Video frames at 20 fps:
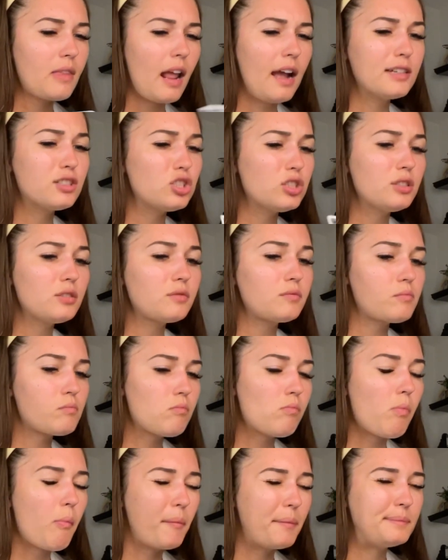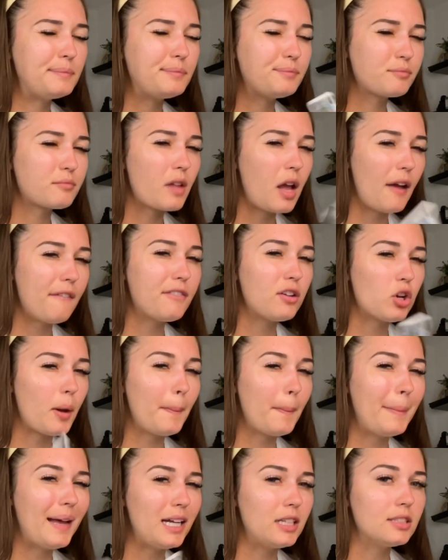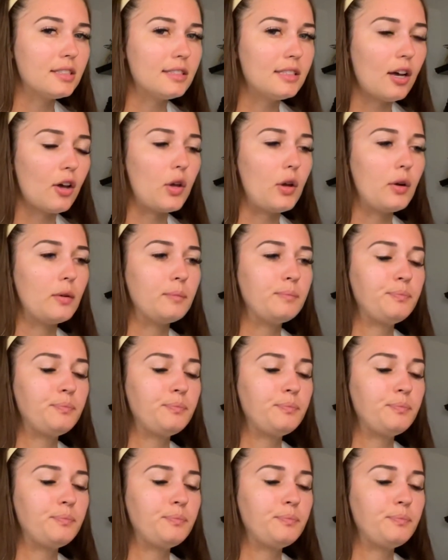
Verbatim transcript: I just, I feel compelled to tell you.